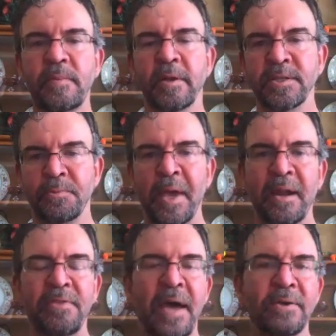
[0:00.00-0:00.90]
Because if we had
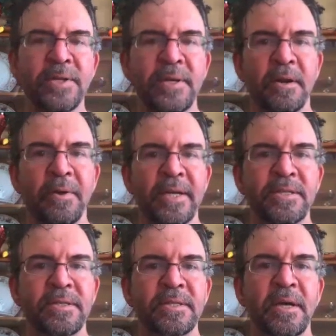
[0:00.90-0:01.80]
a thousand
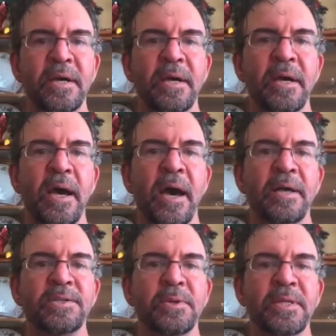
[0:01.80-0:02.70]
iterations. Uh,
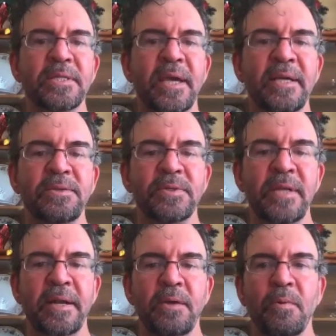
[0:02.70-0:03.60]
so in this case, it was
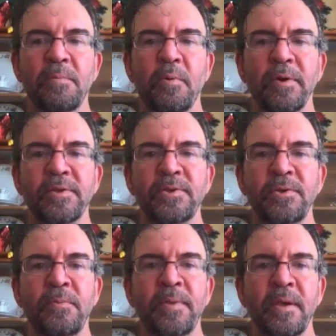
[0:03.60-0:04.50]
ninety-one point
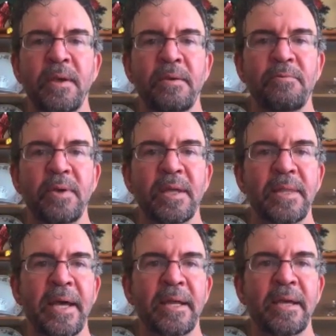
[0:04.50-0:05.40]
two. If we hit
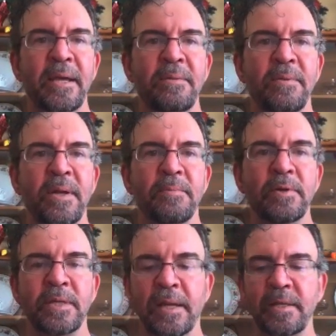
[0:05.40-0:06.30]
that again, the number
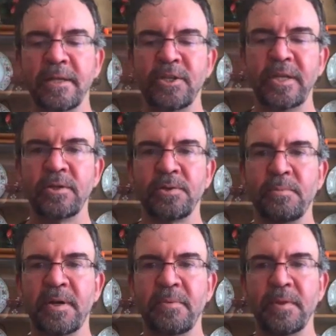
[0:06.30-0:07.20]
is likely to change a little
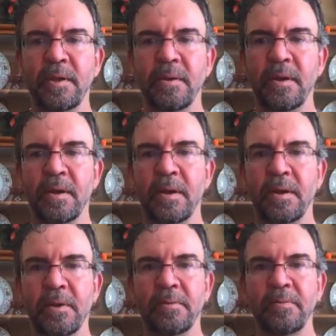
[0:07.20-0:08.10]
bit.
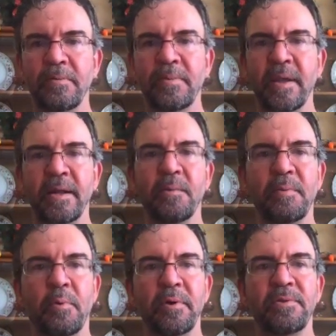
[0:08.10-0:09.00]

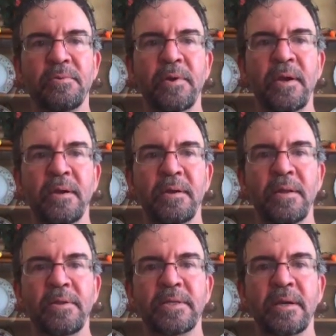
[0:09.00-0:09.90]
ninety-one point three
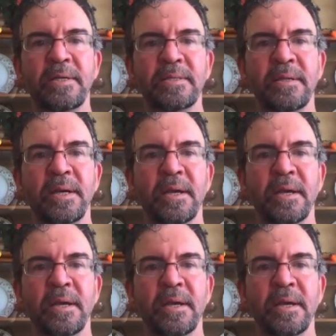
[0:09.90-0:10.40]
in this case.